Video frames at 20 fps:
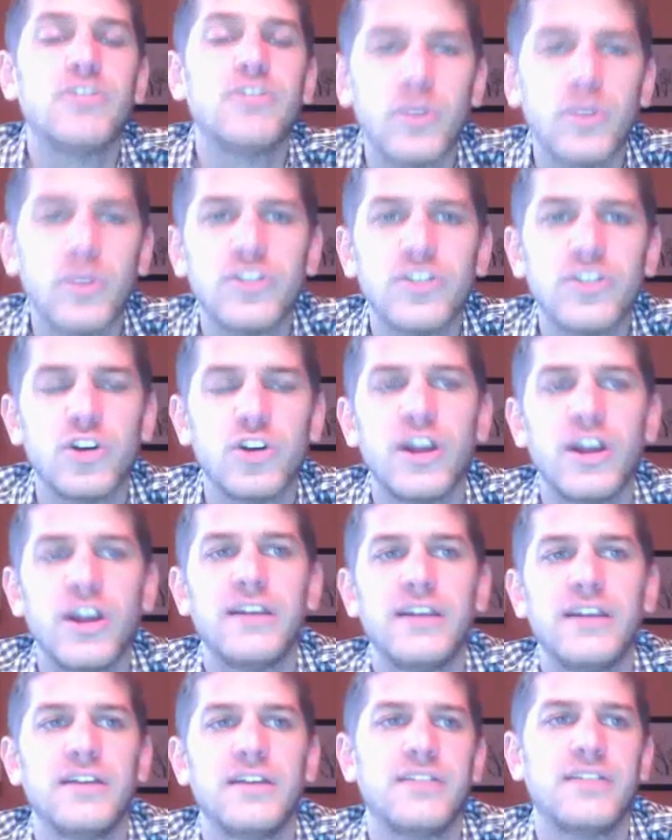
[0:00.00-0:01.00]
always a good
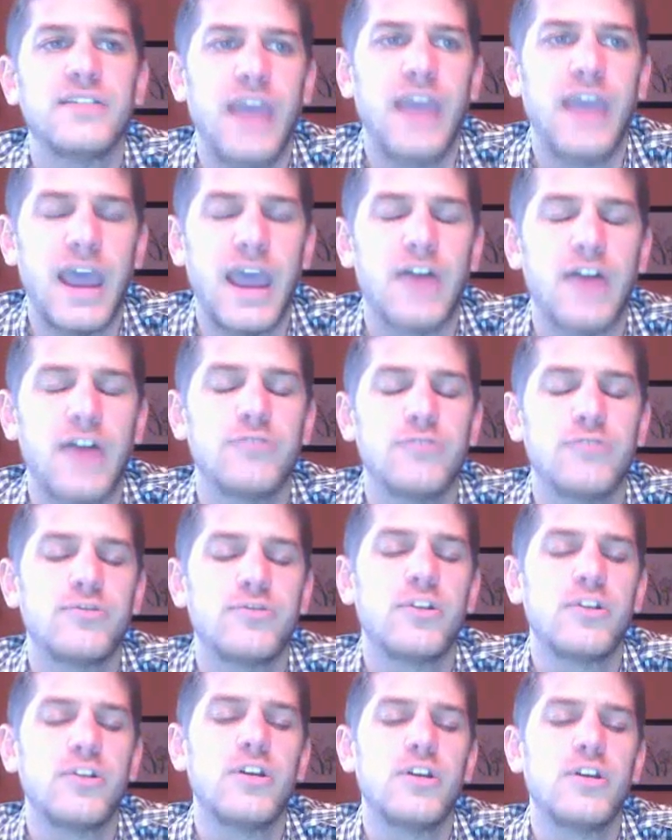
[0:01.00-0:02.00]
idea to
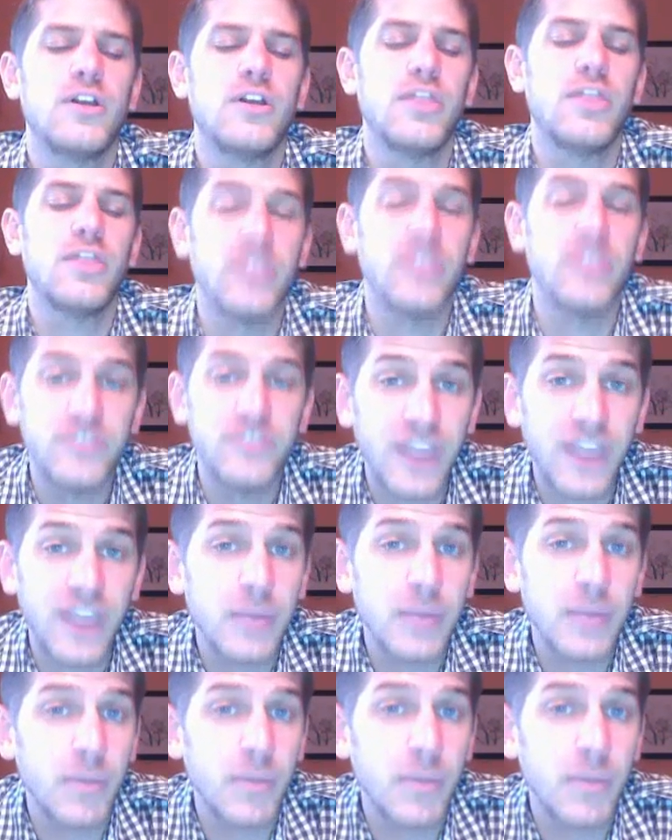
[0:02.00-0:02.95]
have the same